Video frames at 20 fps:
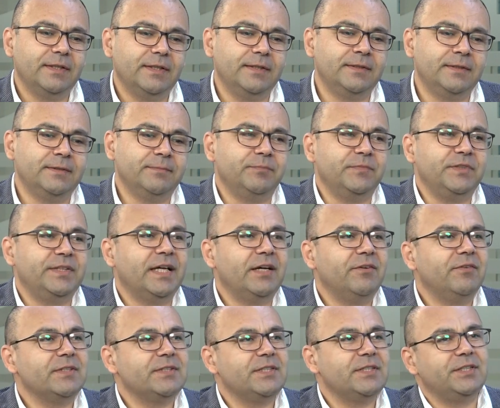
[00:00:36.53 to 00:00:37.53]

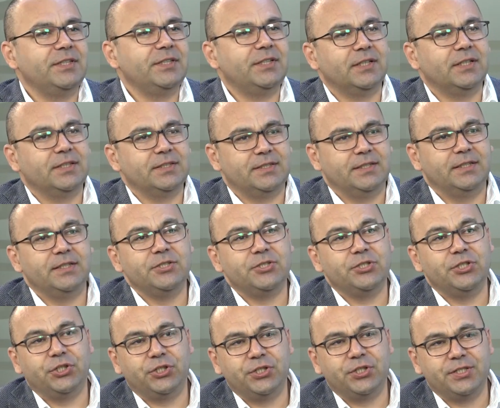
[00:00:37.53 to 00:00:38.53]
Yerevan City Council is
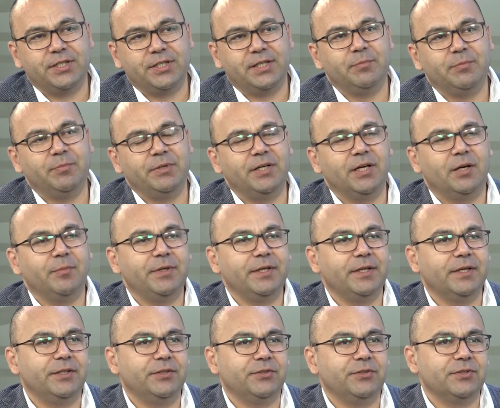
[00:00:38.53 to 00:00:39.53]
increasingly becoming
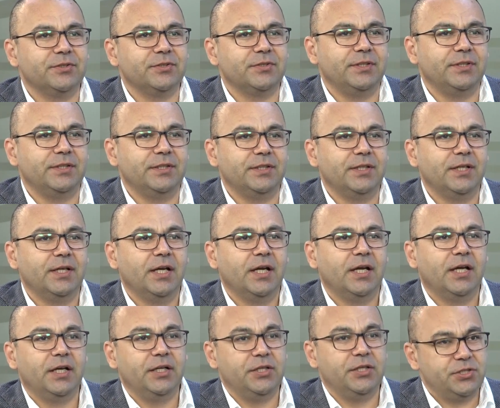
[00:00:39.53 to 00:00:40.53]
an interesting
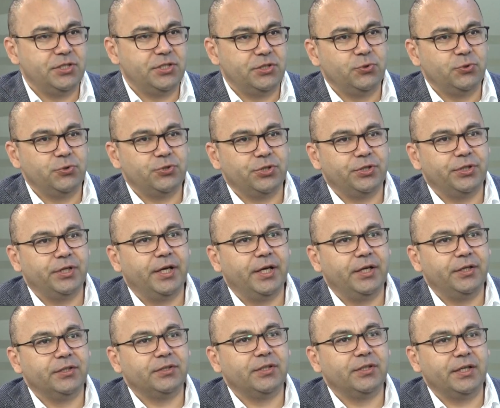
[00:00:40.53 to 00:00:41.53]
institution
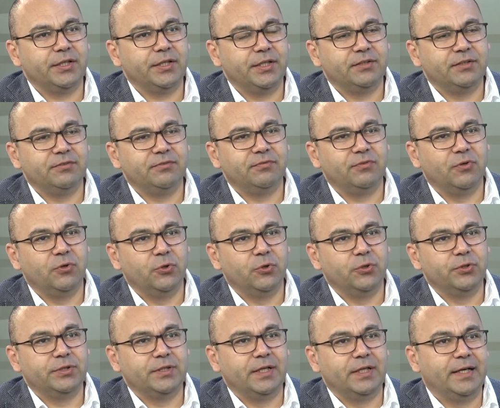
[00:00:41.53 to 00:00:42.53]
and a target
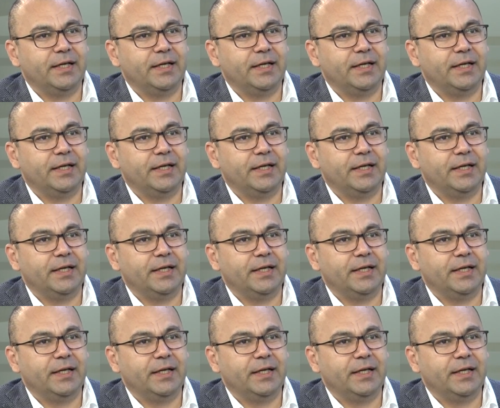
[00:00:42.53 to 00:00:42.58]
for